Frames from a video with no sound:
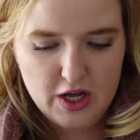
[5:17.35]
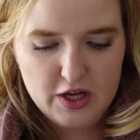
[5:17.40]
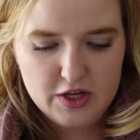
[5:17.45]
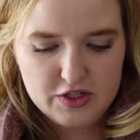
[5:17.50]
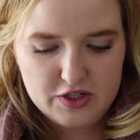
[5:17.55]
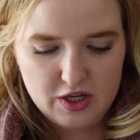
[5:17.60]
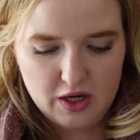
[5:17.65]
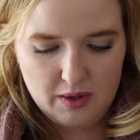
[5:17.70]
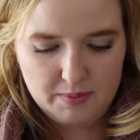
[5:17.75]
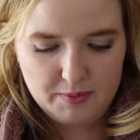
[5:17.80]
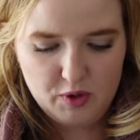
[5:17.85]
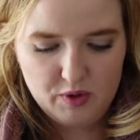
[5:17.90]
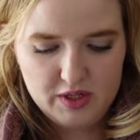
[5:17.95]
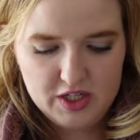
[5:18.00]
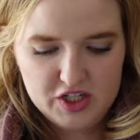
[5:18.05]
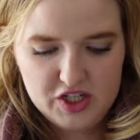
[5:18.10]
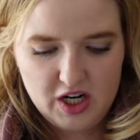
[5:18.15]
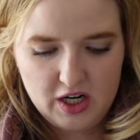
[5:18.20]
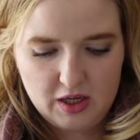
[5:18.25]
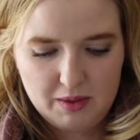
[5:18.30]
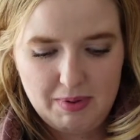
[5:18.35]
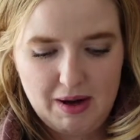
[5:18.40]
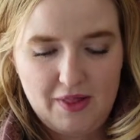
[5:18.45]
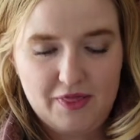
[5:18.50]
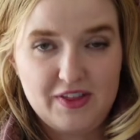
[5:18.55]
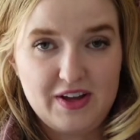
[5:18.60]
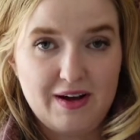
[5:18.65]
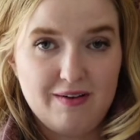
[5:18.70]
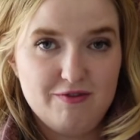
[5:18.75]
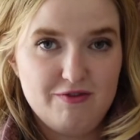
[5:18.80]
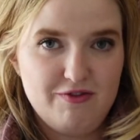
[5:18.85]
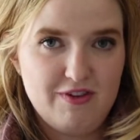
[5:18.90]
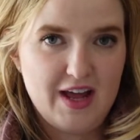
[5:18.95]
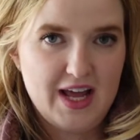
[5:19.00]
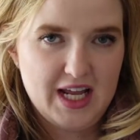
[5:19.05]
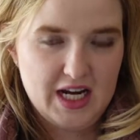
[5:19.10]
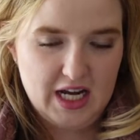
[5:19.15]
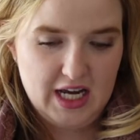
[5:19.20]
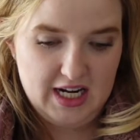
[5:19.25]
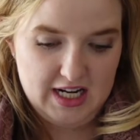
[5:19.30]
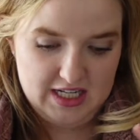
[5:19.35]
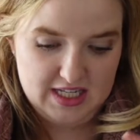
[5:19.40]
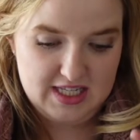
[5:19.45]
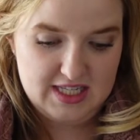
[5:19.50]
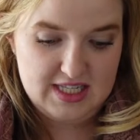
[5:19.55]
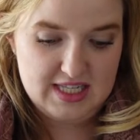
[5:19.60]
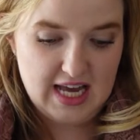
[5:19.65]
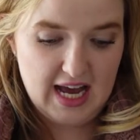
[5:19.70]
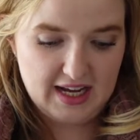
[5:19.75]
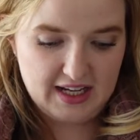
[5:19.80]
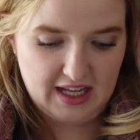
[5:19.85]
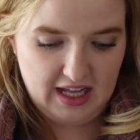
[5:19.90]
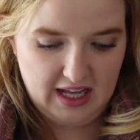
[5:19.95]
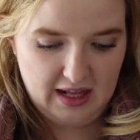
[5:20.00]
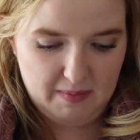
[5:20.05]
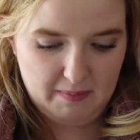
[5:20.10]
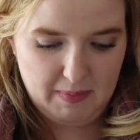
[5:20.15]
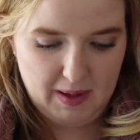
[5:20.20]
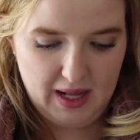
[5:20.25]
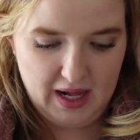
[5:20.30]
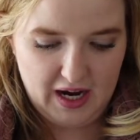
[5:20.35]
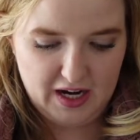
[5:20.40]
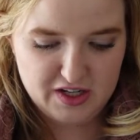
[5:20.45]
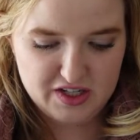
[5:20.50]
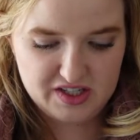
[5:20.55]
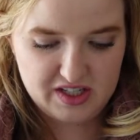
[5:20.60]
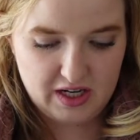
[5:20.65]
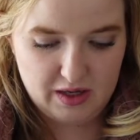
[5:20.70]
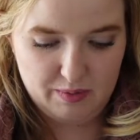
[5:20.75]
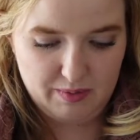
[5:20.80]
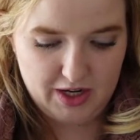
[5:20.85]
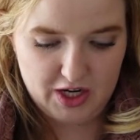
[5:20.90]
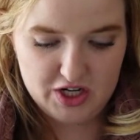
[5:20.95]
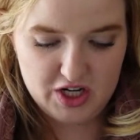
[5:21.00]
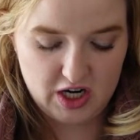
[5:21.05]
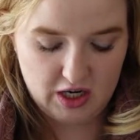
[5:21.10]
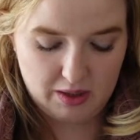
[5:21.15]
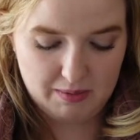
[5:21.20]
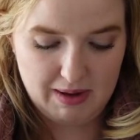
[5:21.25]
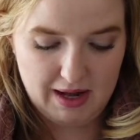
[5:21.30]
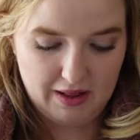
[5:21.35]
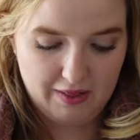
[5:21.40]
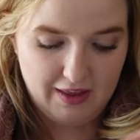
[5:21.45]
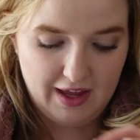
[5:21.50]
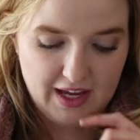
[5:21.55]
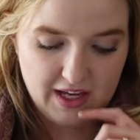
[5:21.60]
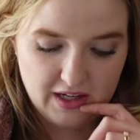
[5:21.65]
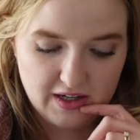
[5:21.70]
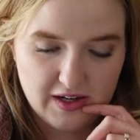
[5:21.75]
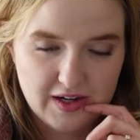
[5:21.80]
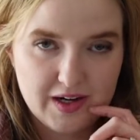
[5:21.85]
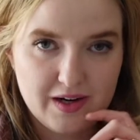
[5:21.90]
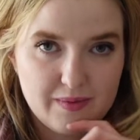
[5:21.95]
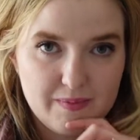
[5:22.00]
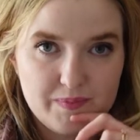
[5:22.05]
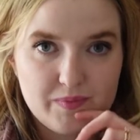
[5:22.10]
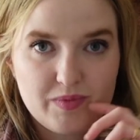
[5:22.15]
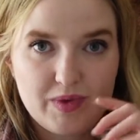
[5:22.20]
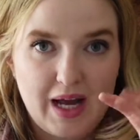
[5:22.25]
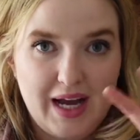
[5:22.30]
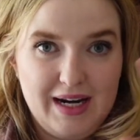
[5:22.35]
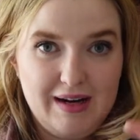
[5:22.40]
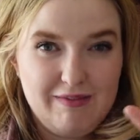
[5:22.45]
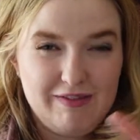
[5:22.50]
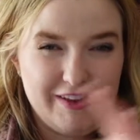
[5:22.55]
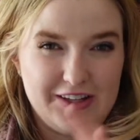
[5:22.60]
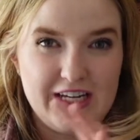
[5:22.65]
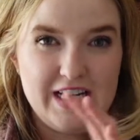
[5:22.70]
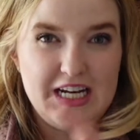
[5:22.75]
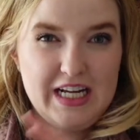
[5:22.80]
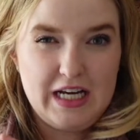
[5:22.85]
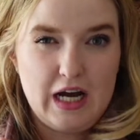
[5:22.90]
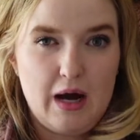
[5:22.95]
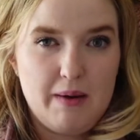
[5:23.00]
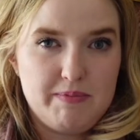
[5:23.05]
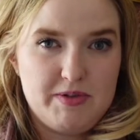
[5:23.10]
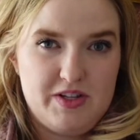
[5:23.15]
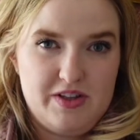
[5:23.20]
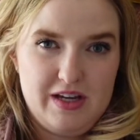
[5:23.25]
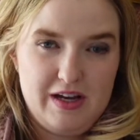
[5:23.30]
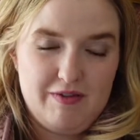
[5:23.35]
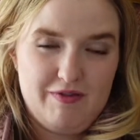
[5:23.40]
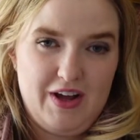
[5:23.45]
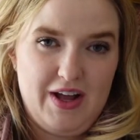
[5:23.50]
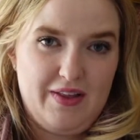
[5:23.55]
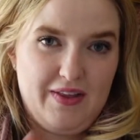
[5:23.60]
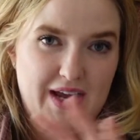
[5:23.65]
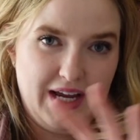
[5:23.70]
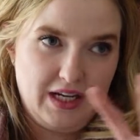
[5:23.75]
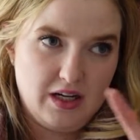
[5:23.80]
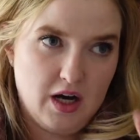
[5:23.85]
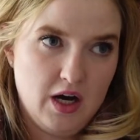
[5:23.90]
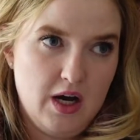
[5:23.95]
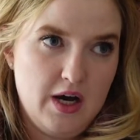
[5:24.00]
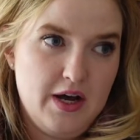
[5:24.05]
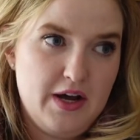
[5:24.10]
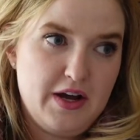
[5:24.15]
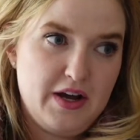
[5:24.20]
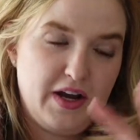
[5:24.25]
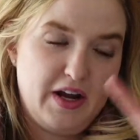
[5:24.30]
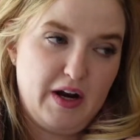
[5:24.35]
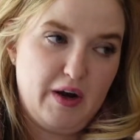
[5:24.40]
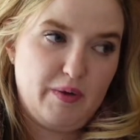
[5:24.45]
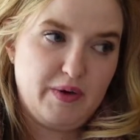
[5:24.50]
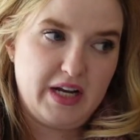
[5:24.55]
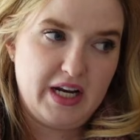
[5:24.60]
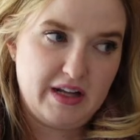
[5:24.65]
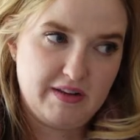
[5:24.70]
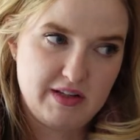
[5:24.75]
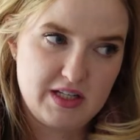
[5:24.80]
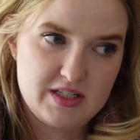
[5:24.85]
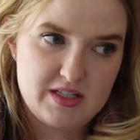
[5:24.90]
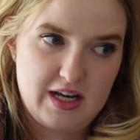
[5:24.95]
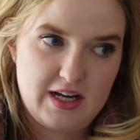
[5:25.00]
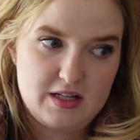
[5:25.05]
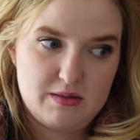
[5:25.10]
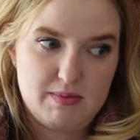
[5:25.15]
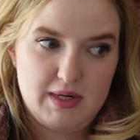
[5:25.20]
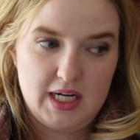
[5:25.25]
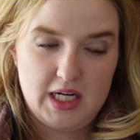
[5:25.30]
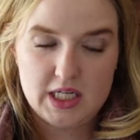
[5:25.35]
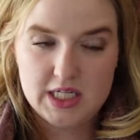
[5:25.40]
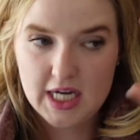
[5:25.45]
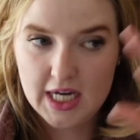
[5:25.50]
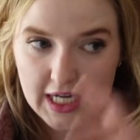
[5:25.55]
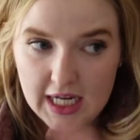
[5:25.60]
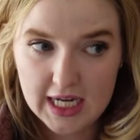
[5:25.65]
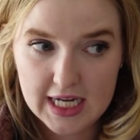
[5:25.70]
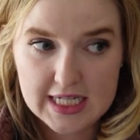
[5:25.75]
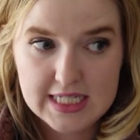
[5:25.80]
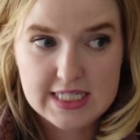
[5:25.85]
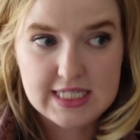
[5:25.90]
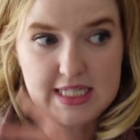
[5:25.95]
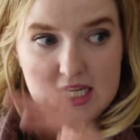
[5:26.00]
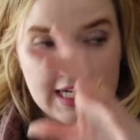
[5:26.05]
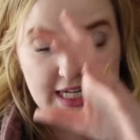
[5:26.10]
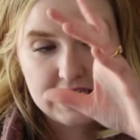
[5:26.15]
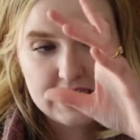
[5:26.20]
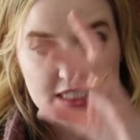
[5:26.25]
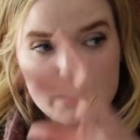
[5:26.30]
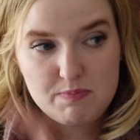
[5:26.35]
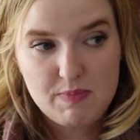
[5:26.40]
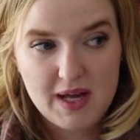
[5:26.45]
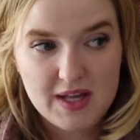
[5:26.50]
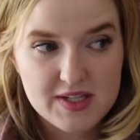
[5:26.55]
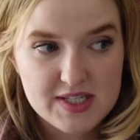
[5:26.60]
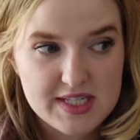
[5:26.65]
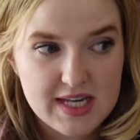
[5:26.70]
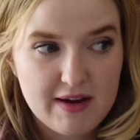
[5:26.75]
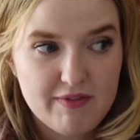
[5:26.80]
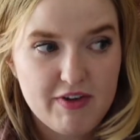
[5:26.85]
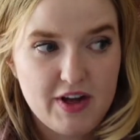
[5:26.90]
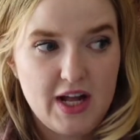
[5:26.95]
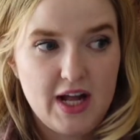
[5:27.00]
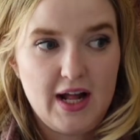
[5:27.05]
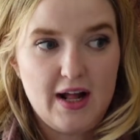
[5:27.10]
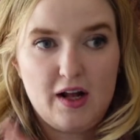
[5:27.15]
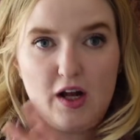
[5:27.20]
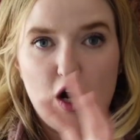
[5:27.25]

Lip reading: So I'm going to talk about the event in a second, but I just kind of want to talk about like kind of leading up to the event, like, you know, getting these last minute tickets, the expense of it.